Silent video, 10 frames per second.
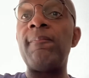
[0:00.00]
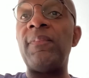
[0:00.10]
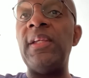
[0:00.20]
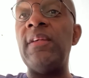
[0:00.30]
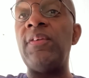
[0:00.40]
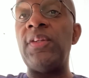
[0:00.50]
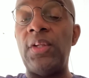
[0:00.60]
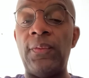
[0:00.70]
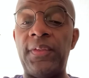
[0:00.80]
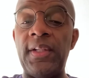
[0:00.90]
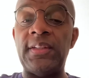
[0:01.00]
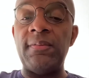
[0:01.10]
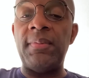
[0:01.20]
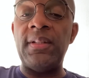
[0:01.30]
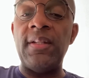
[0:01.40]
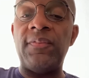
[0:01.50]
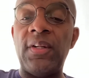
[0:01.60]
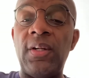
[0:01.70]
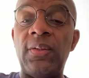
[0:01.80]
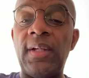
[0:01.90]
even though things have been
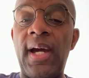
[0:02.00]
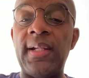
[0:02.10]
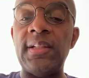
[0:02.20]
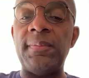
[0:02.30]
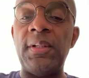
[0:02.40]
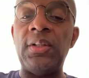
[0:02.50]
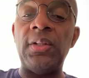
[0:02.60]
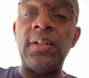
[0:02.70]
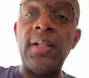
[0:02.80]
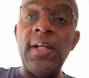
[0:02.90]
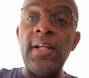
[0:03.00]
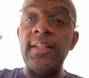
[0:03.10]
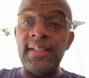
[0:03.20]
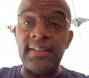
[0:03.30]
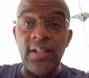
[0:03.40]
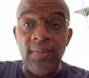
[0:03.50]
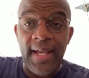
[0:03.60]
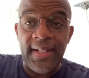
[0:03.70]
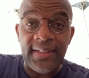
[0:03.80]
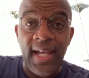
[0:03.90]
difficult, God has been good. Let's get
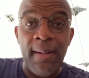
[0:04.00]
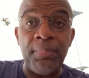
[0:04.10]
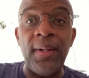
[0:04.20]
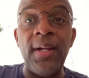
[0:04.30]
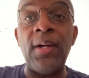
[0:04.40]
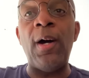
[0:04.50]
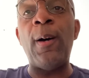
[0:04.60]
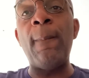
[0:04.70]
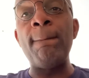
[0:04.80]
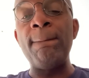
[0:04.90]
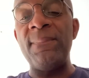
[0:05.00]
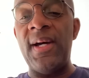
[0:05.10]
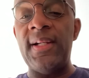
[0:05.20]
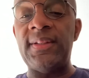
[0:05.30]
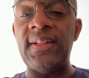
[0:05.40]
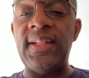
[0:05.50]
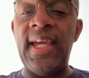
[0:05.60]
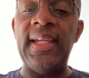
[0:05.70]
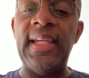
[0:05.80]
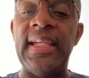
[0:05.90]
right into our prayer call. Uh,
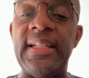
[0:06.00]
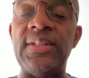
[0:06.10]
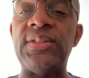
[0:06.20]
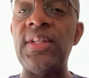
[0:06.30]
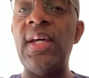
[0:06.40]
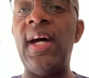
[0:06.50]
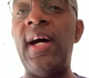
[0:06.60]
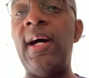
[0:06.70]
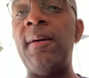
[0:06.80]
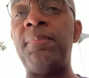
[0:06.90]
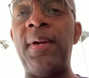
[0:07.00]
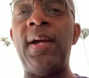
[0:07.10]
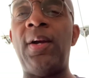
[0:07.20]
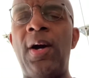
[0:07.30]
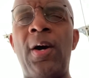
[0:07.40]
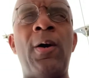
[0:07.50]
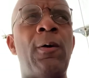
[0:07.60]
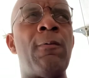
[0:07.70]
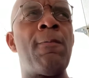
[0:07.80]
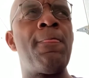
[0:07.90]
today is uh, prayer
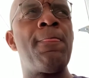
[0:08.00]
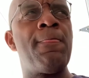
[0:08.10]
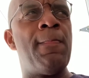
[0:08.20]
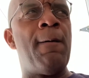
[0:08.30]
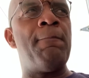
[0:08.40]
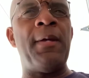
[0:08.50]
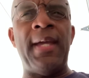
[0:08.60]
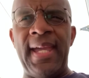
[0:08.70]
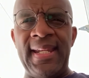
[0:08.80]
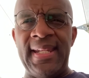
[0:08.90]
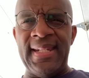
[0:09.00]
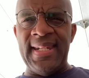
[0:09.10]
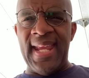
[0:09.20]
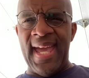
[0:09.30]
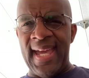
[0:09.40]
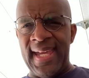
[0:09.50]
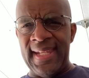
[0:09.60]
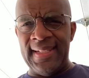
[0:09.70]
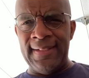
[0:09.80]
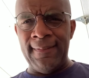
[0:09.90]
call number
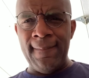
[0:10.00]
89